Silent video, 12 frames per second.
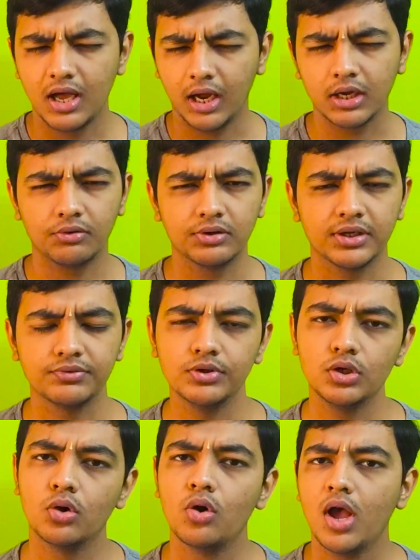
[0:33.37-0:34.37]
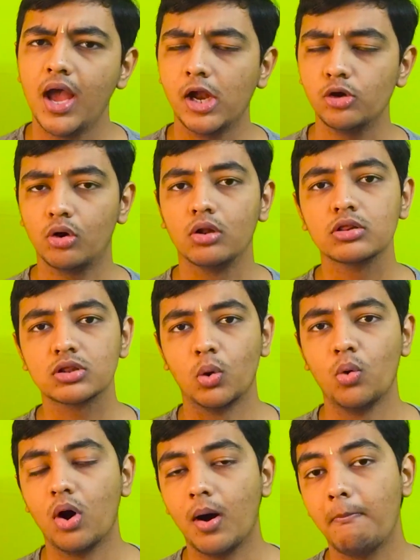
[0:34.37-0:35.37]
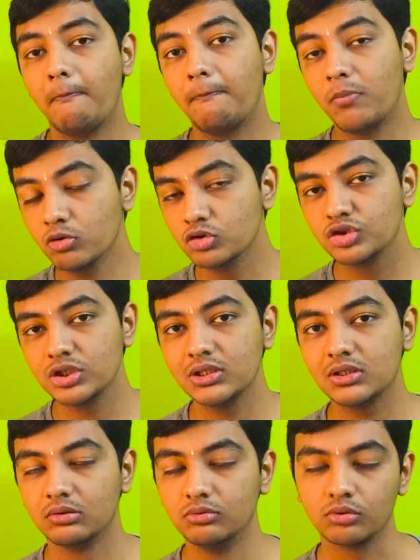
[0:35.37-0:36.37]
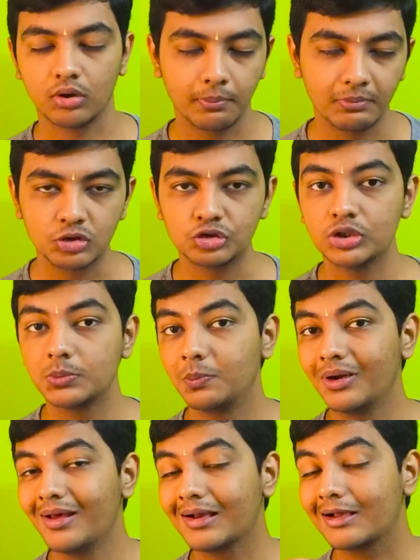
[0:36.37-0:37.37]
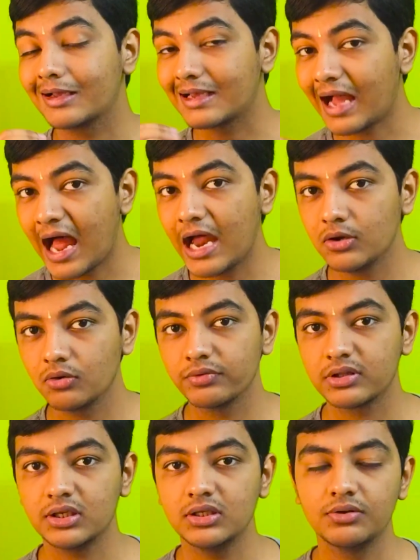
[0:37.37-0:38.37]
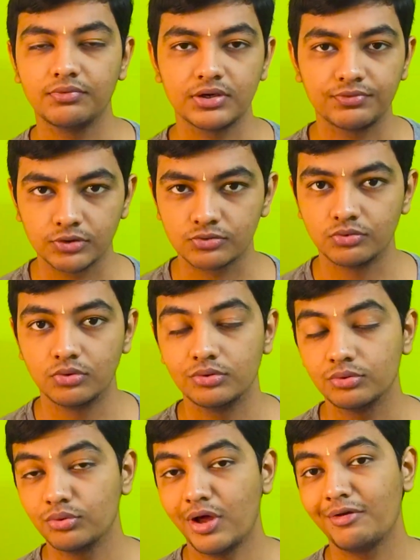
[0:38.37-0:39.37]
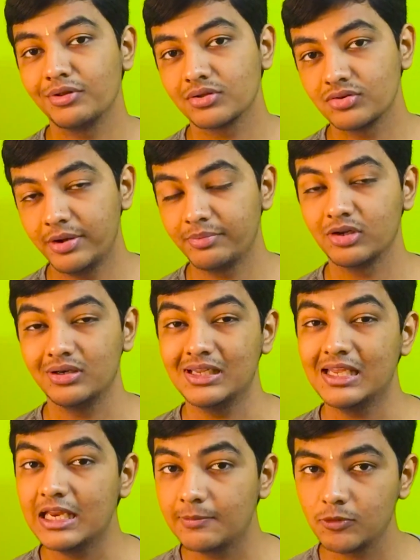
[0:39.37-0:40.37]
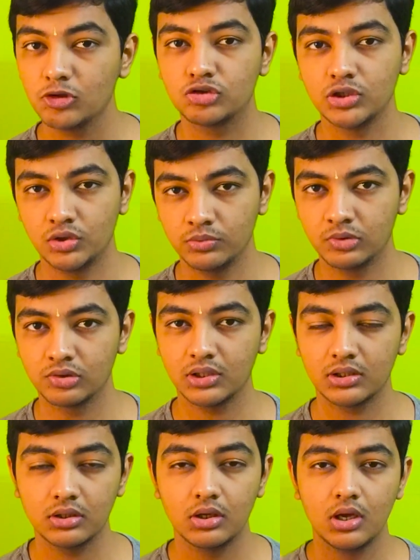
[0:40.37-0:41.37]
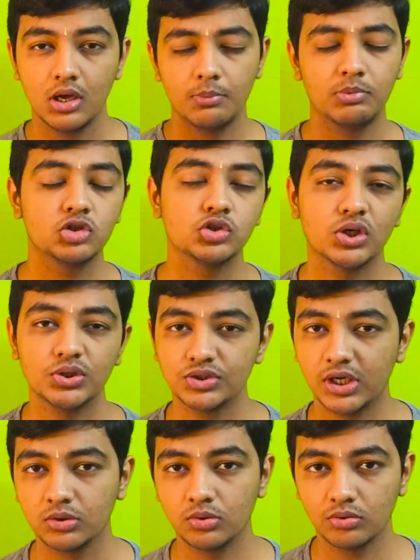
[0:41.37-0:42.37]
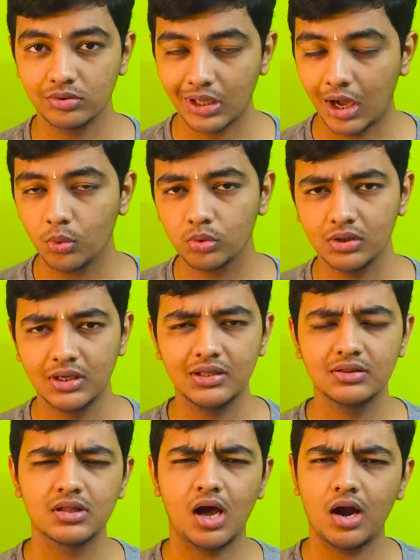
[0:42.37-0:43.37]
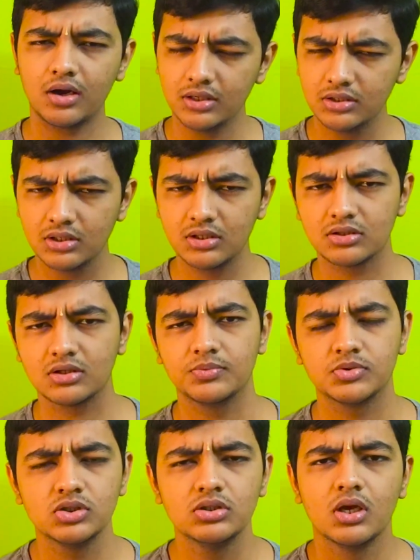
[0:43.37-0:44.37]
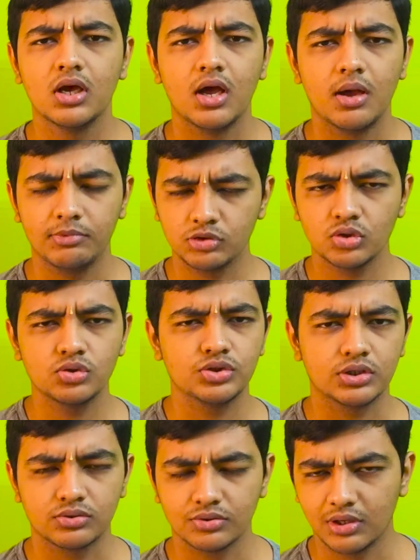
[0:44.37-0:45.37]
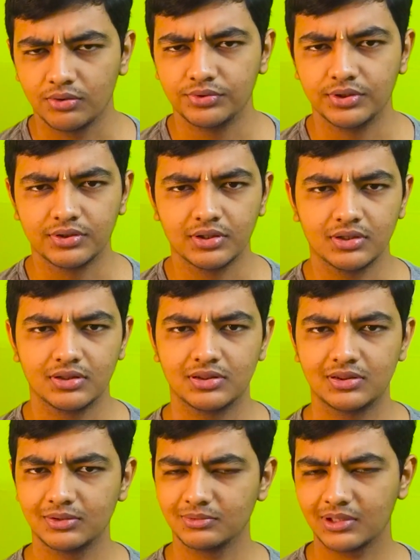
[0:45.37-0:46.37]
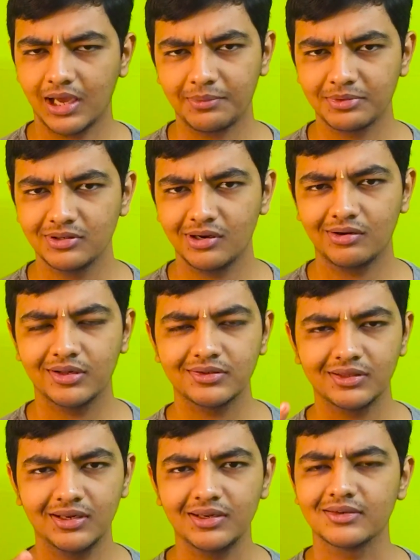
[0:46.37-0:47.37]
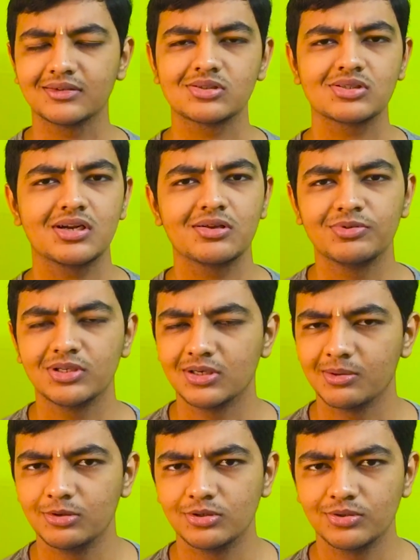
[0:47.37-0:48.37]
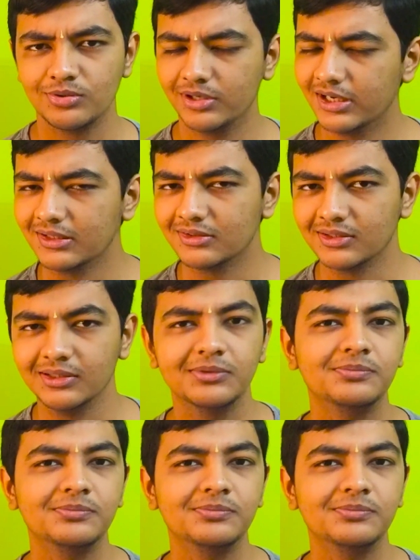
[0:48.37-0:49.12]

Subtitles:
I covered that video, and also a budget, not a budget, but a kind of say the very first phone to have the Snapdragon 8 Plus Gen 2 processor. Make sure you check those out. Links are in the description. Make sure you check those out. This is Captain Javas, and let's get started with the WD83.